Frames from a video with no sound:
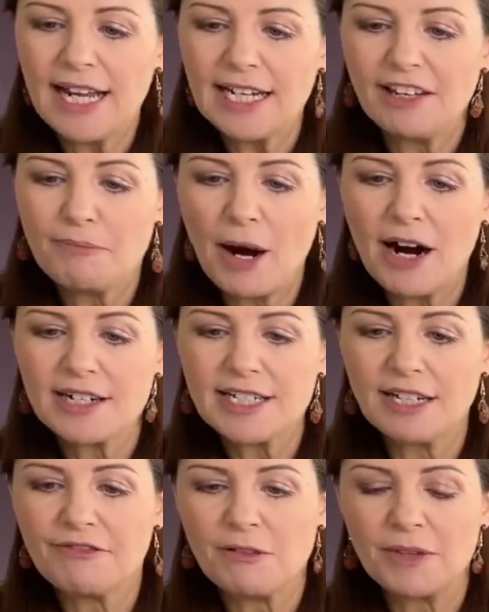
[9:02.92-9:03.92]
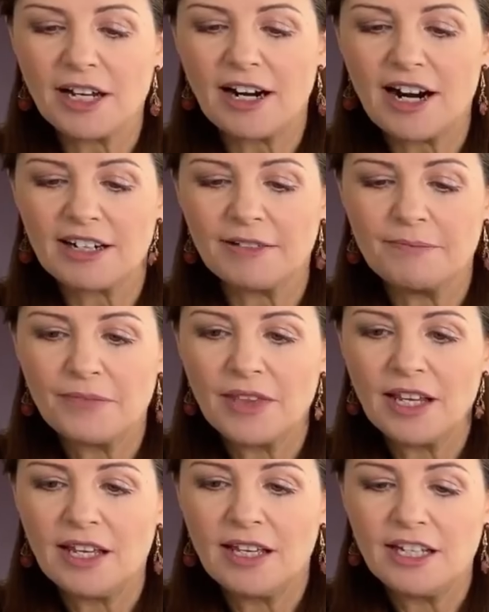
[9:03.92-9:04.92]
leaf parsley from the garden,
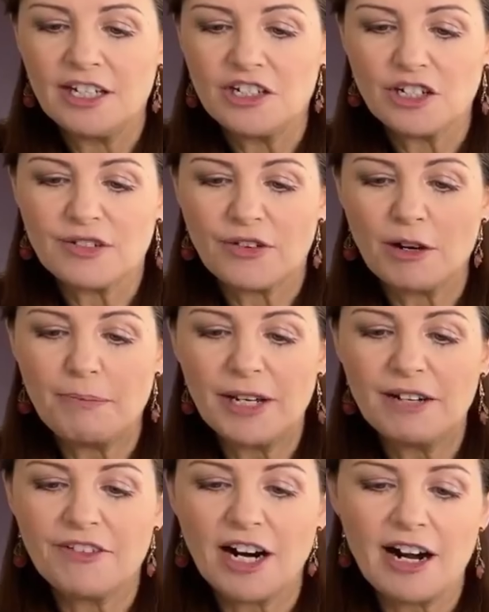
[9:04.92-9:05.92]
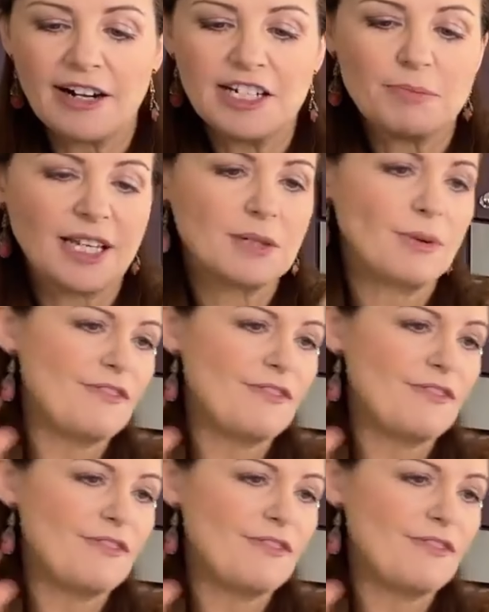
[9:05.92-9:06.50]
just for a bit of garnish, because we've